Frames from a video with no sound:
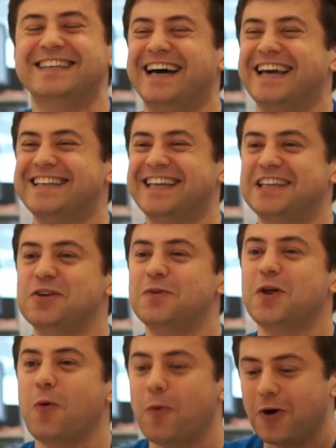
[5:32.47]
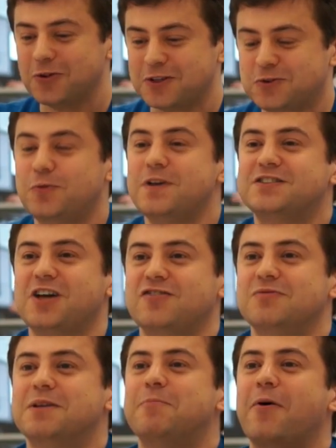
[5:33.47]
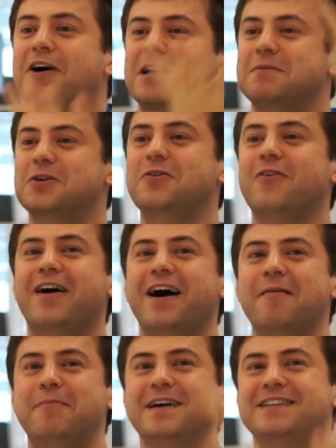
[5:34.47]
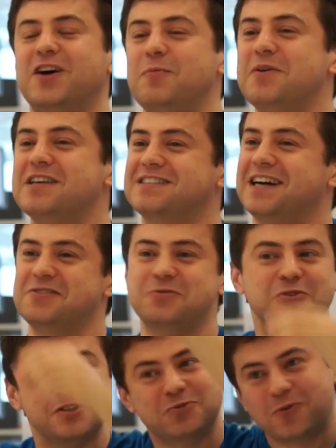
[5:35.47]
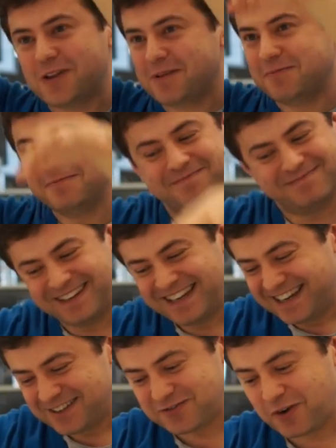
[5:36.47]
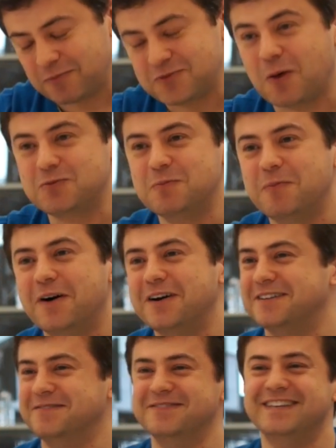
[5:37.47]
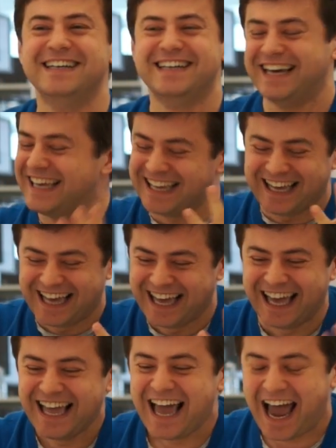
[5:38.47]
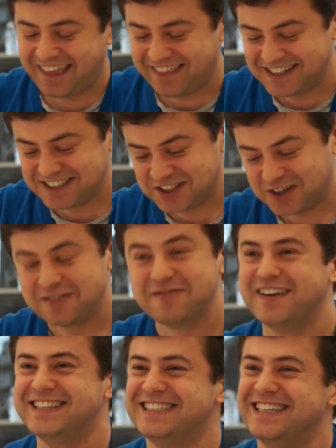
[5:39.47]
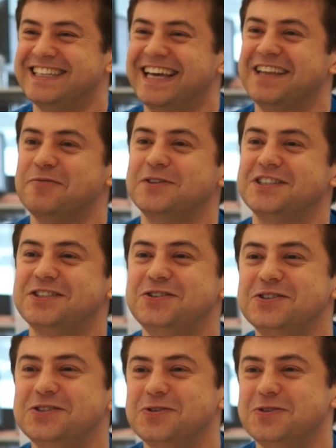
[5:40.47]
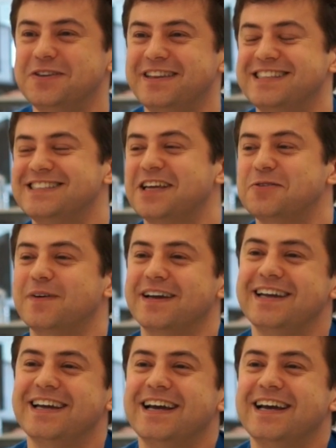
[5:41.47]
in the real world, the trees start from the bottom and grow up. In computer science, we usually draw them from top to bottom. I think it's just a convention in the end. We're just used to doing things that way.